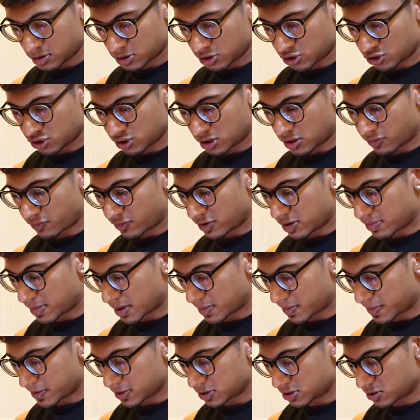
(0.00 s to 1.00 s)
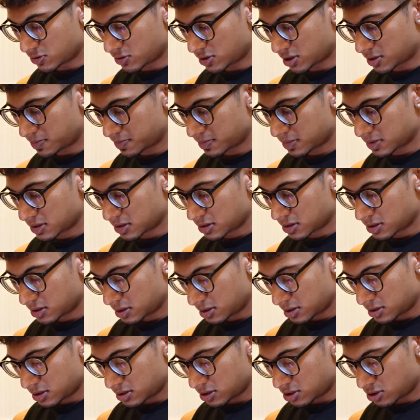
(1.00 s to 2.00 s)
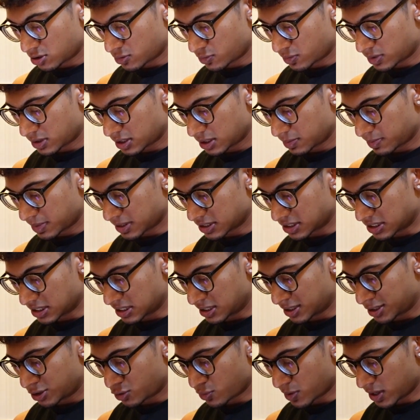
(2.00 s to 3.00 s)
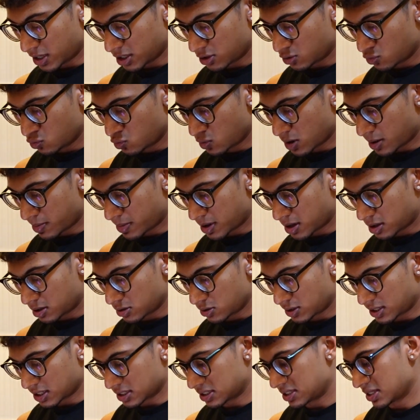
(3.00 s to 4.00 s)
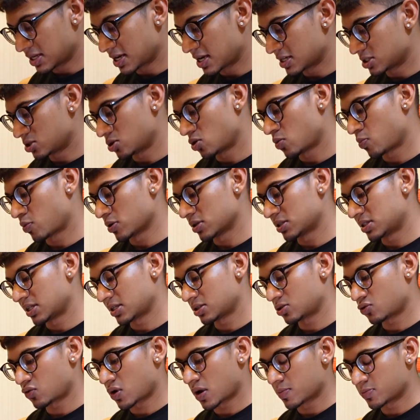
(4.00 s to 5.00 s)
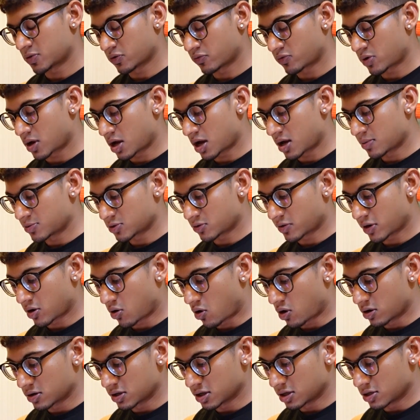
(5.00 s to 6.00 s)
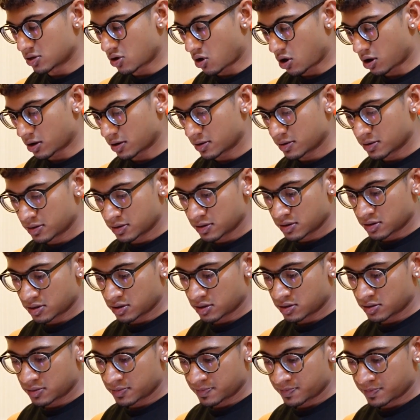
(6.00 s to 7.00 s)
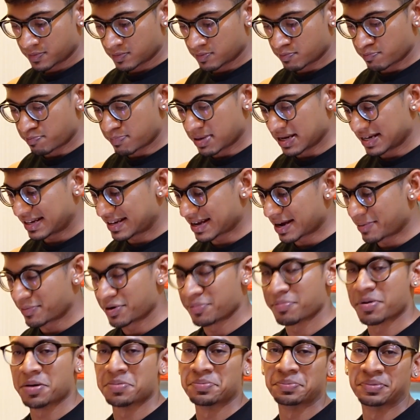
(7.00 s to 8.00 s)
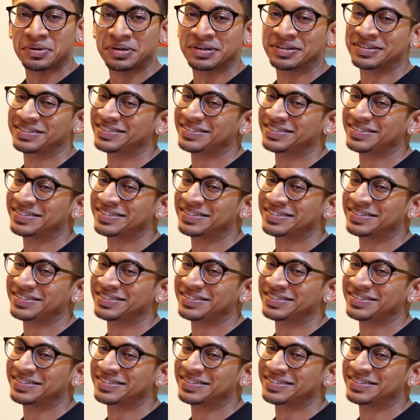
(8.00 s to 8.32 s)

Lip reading: Sugar-free maple syrup. So we did basically 22 ml. You can see that 0.6 grams of carbs right on the dot. Bedtime, remember.